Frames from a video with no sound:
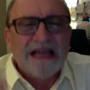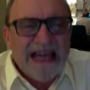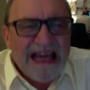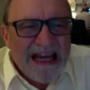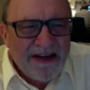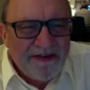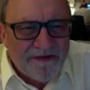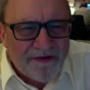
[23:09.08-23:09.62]

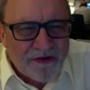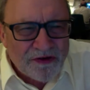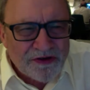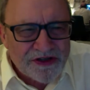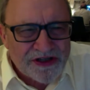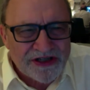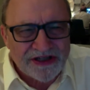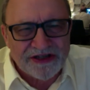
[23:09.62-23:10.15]

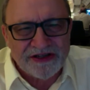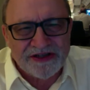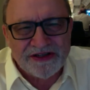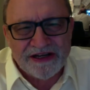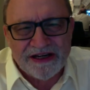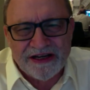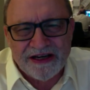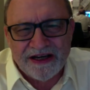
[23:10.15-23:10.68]
inferences,
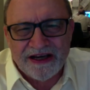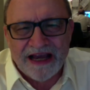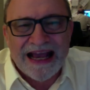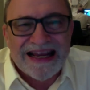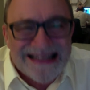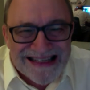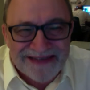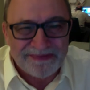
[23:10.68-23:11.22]

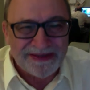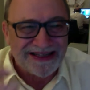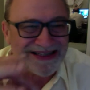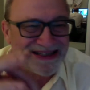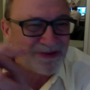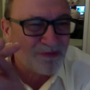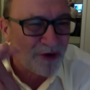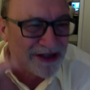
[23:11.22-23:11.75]
estimates,
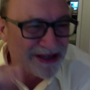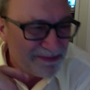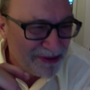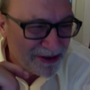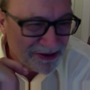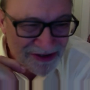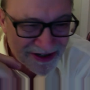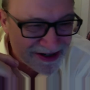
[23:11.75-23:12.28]
and what the
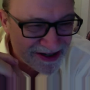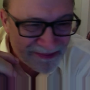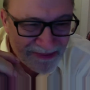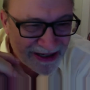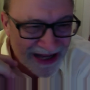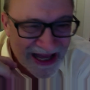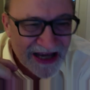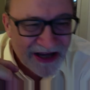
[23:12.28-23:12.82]
bills are going to be
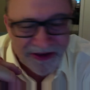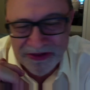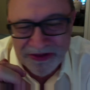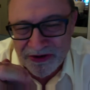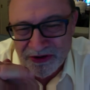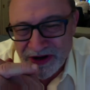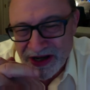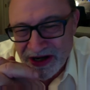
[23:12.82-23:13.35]
like in
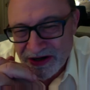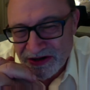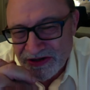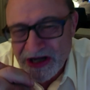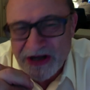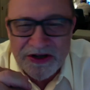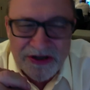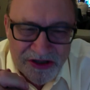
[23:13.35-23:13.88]
30 years.
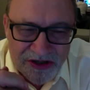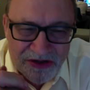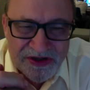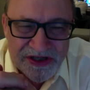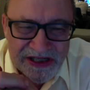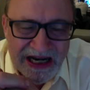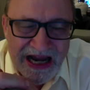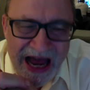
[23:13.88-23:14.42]
So
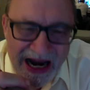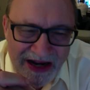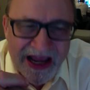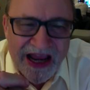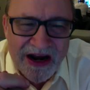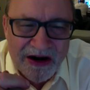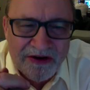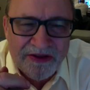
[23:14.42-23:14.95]
there's a lot of
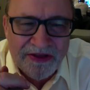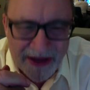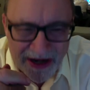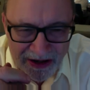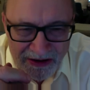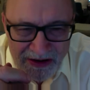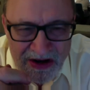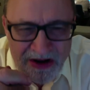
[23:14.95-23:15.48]
air
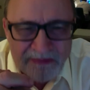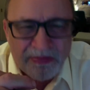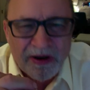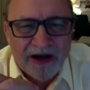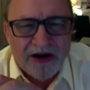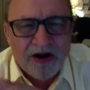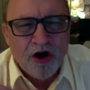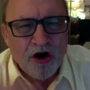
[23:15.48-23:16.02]
there.
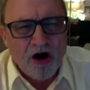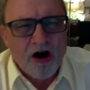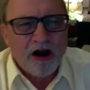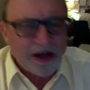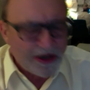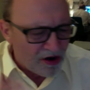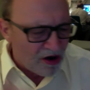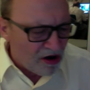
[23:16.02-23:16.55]
But all
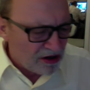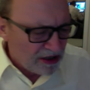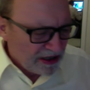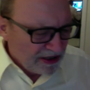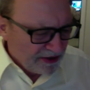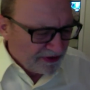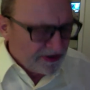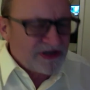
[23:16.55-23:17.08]
in all,
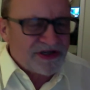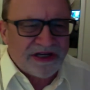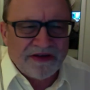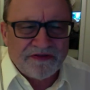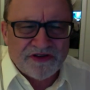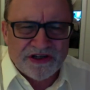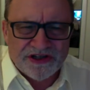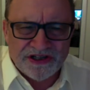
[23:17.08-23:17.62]
this
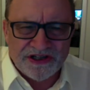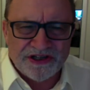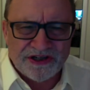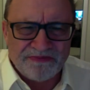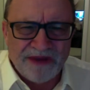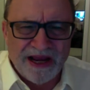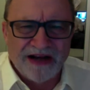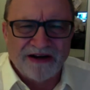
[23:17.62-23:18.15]
gives decision
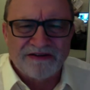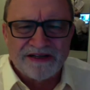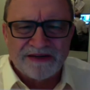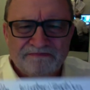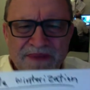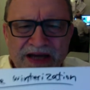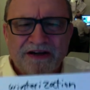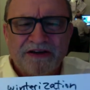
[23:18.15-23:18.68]
makers
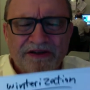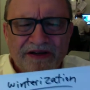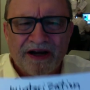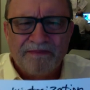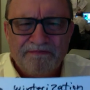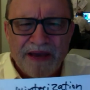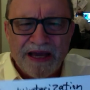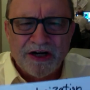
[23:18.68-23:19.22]
a better
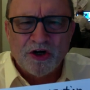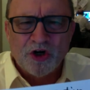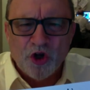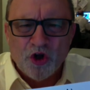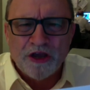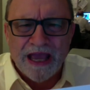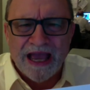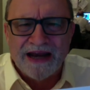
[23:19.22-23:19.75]

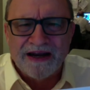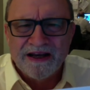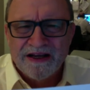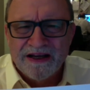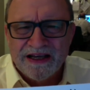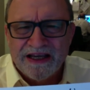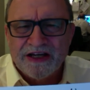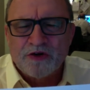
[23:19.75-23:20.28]
look at
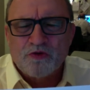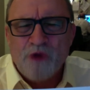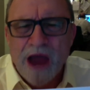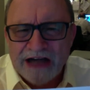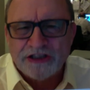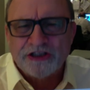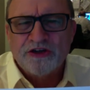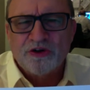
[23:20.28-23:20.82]
in a
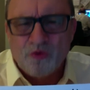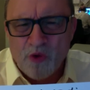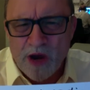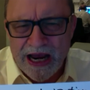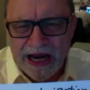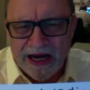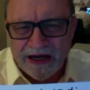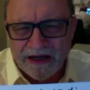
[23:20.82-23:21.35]
rational way.